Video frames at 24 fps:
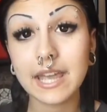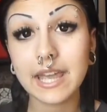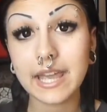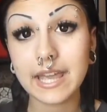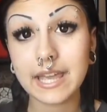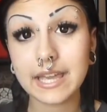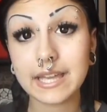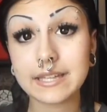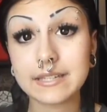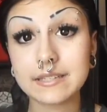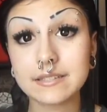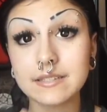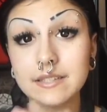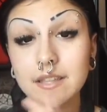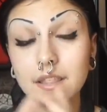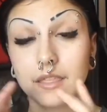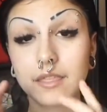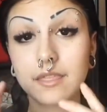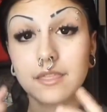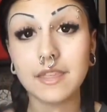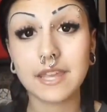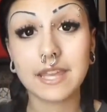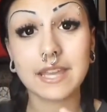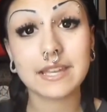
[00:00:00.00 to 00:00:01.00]
and
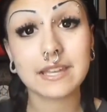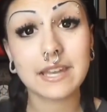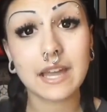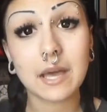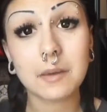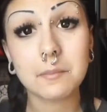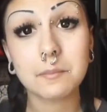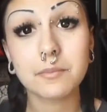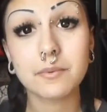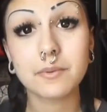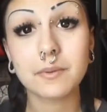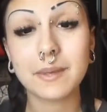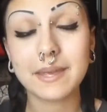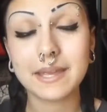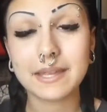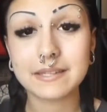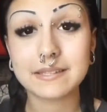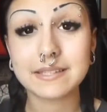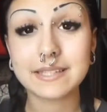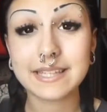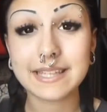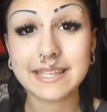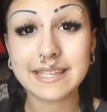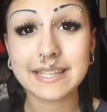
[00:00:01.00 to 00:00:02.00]
thicken up
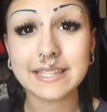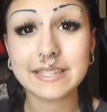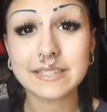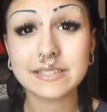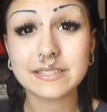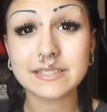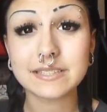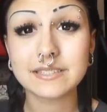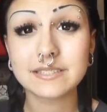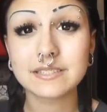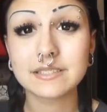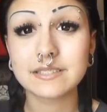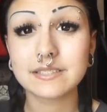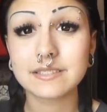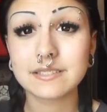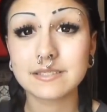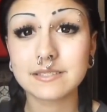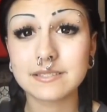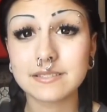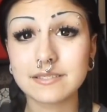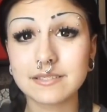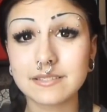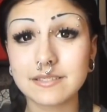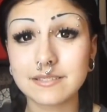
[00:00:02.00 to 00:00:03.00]
and heal
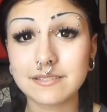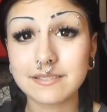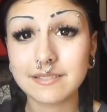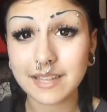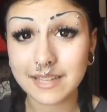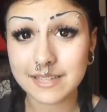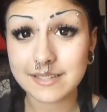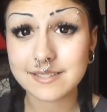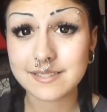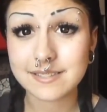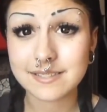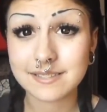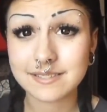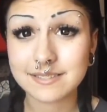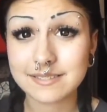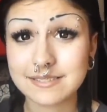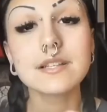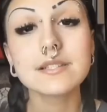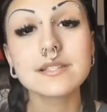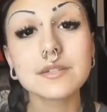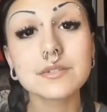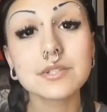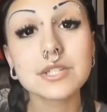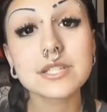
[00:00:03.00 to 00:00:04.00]
nice.
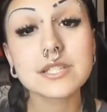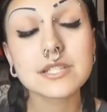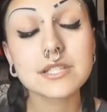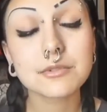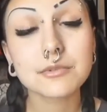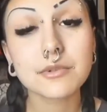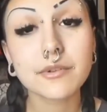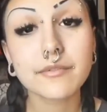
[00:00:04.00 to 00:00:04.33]
So just to